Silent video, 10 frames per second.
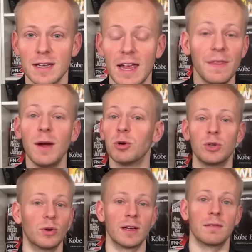And they were
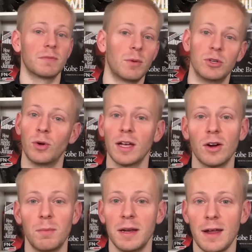doing it. They were doing it
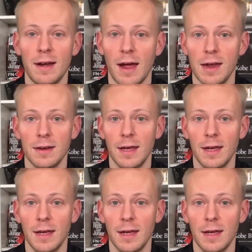on Monday night.